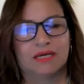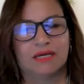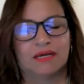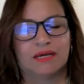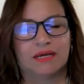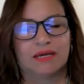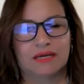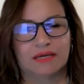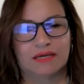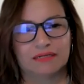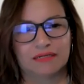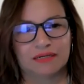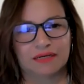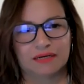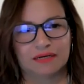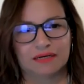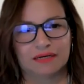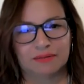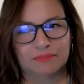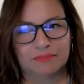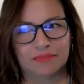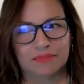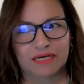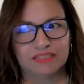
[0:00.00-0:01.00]
And
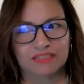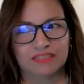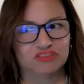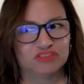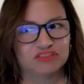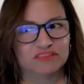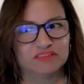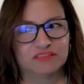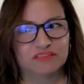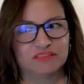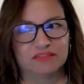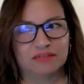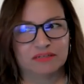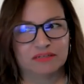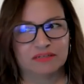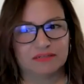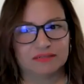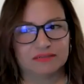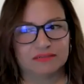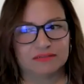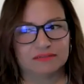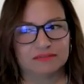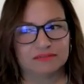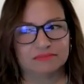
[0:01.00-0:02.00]
um, I just did
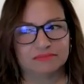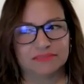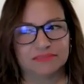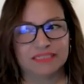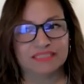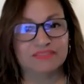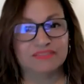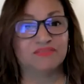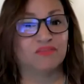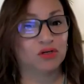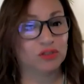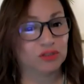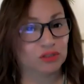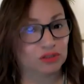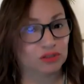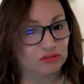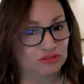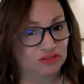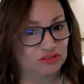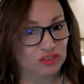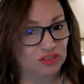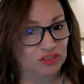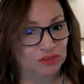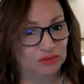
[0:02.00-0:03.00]
a, and
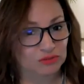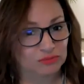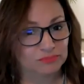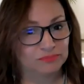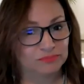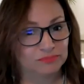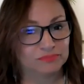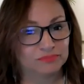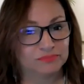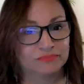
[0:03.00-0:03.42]
photos too.